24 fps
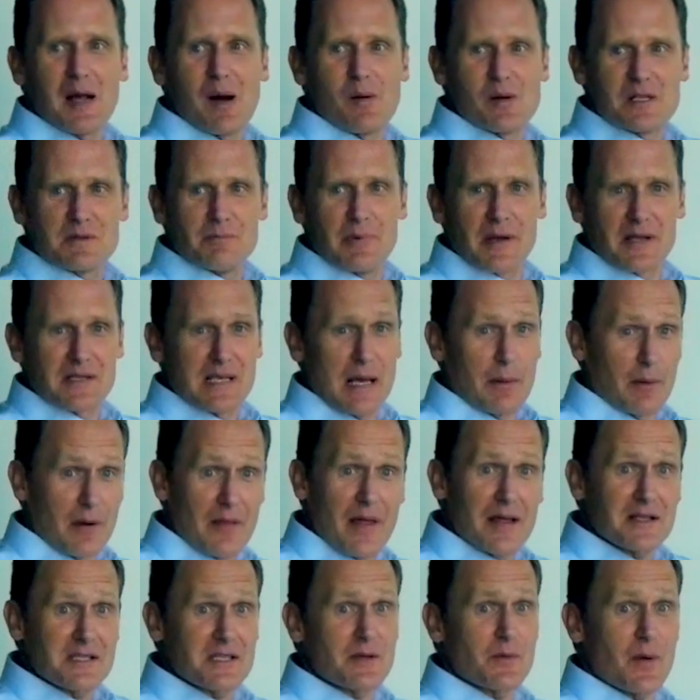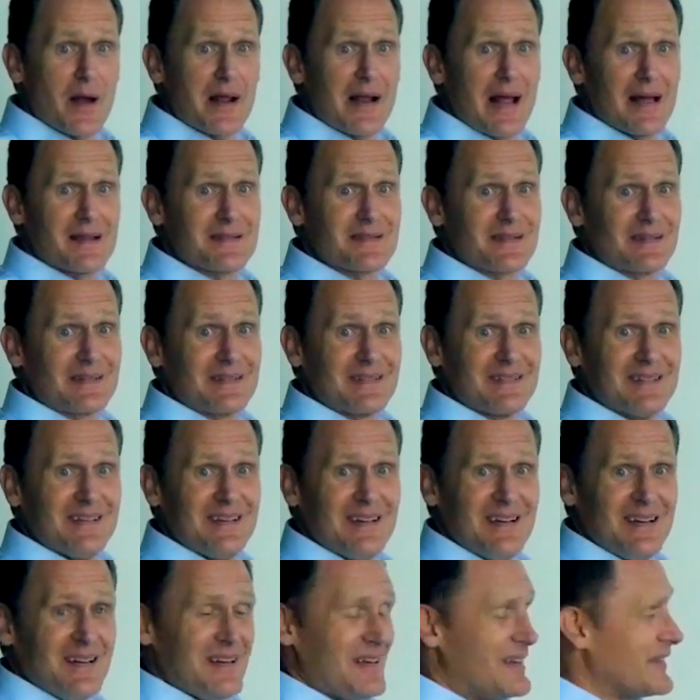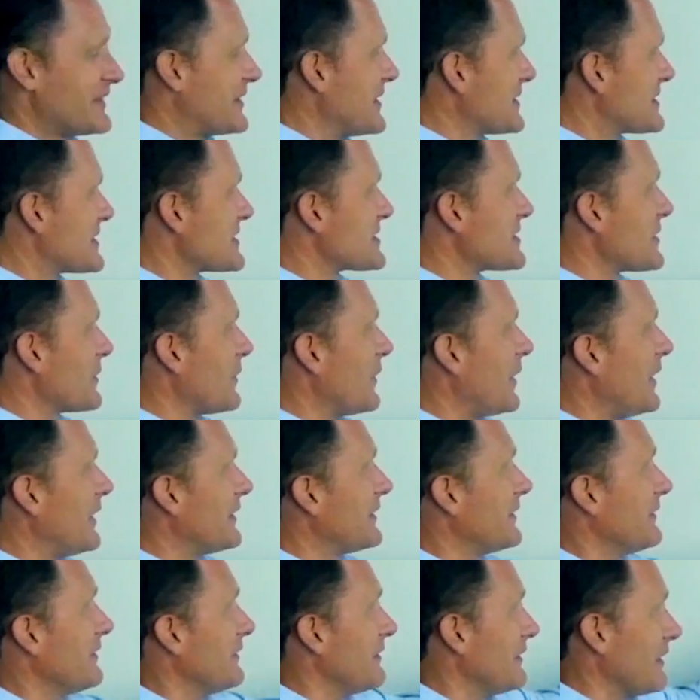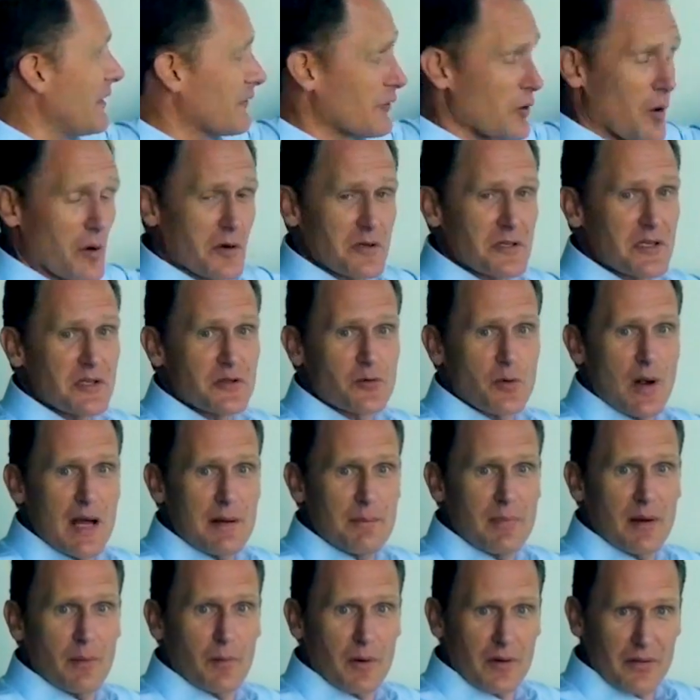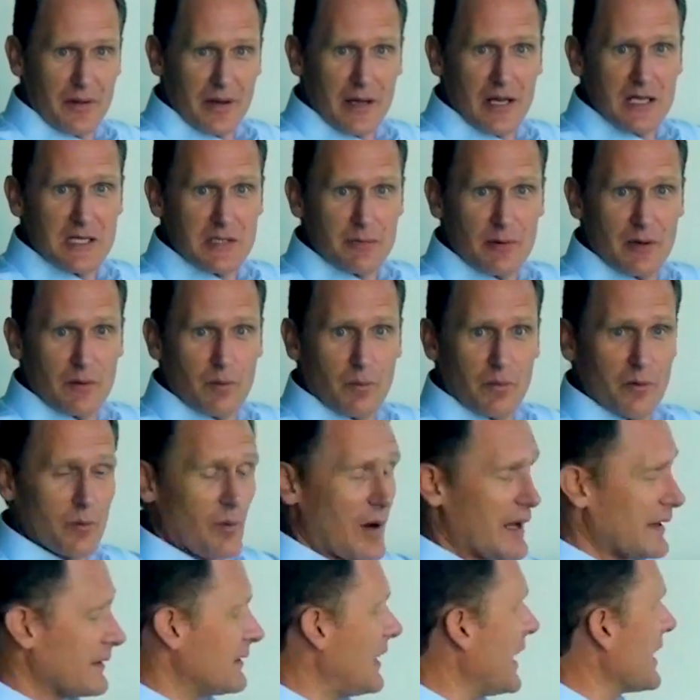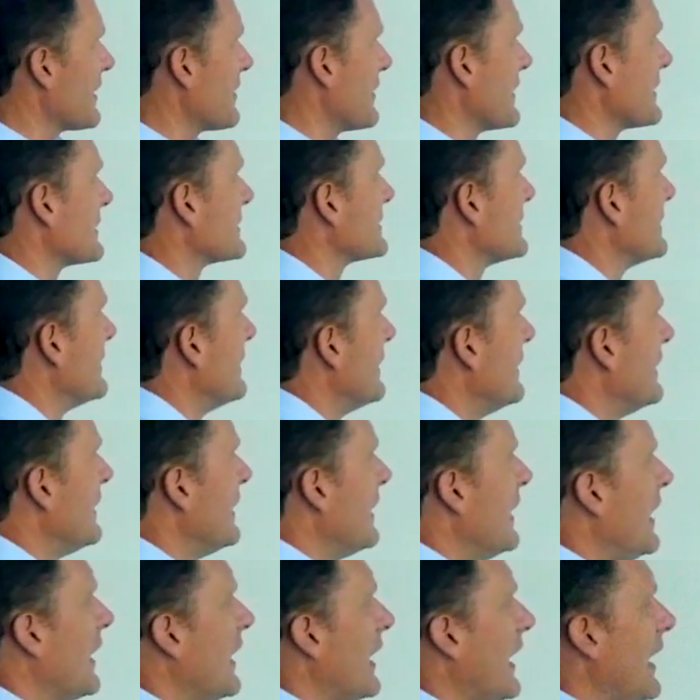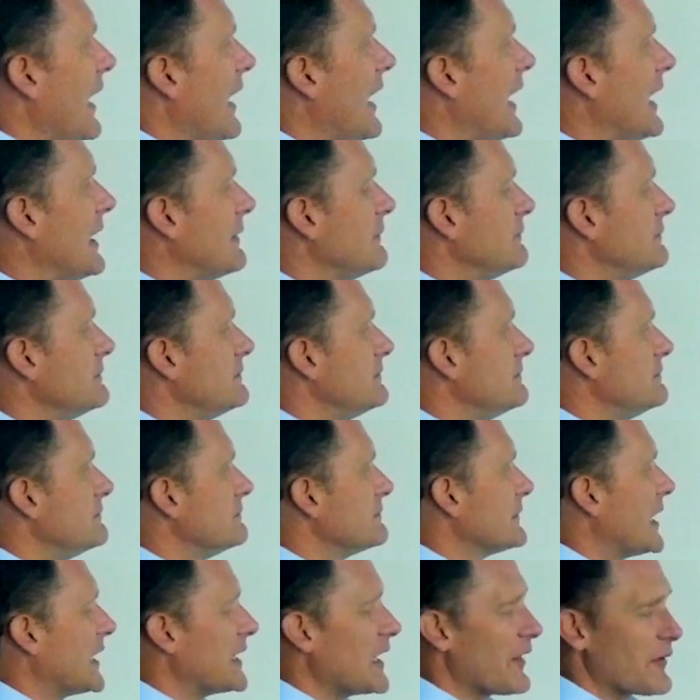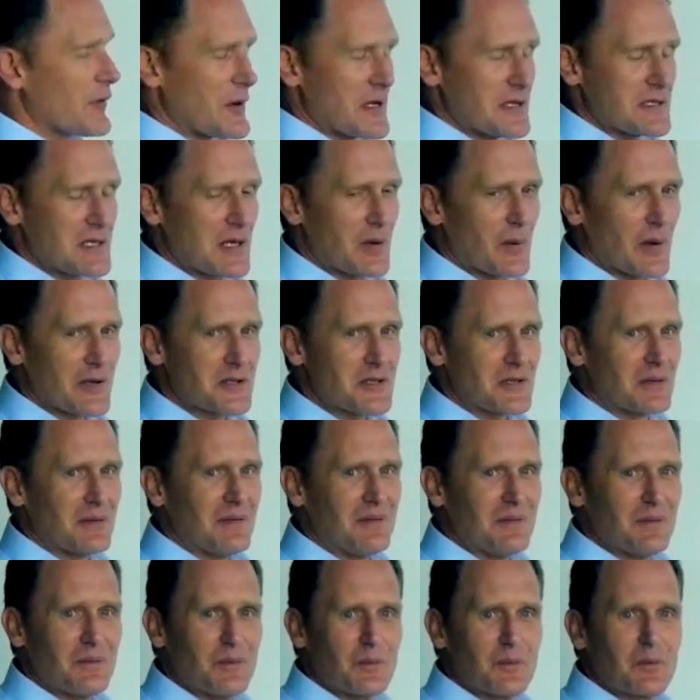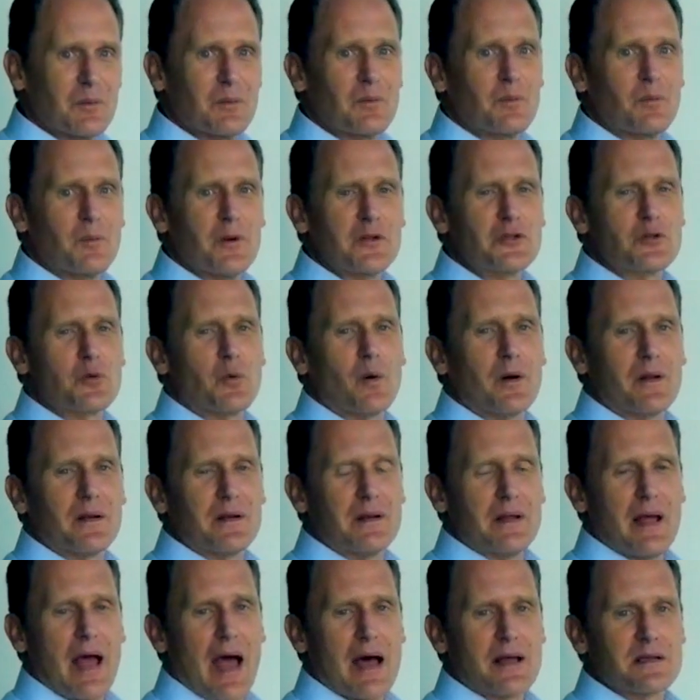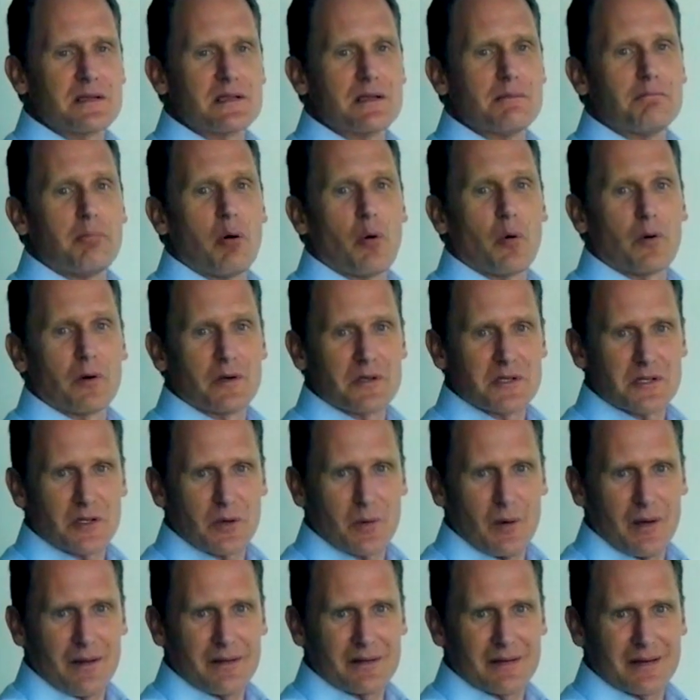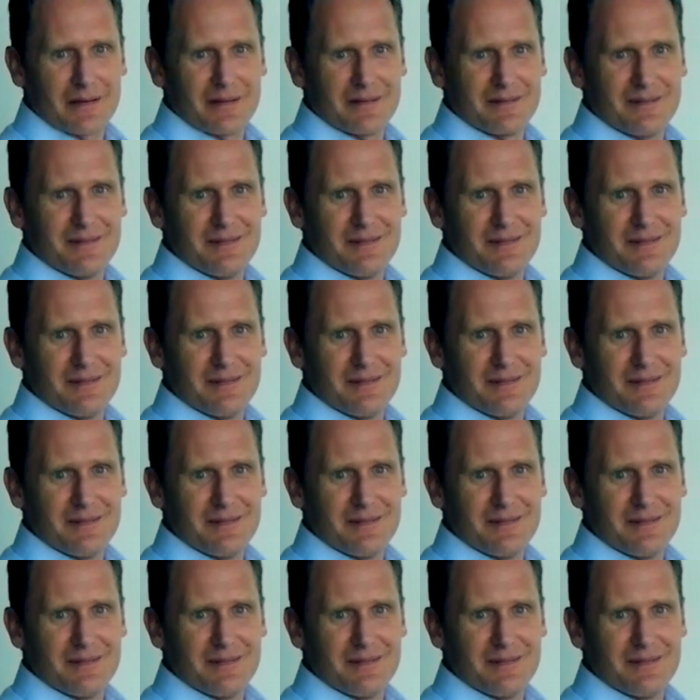always picks that one, and that's the right answer. This is the one, of course, it's right by where the customer would like things. Another easy question. Which one has the poorest quality?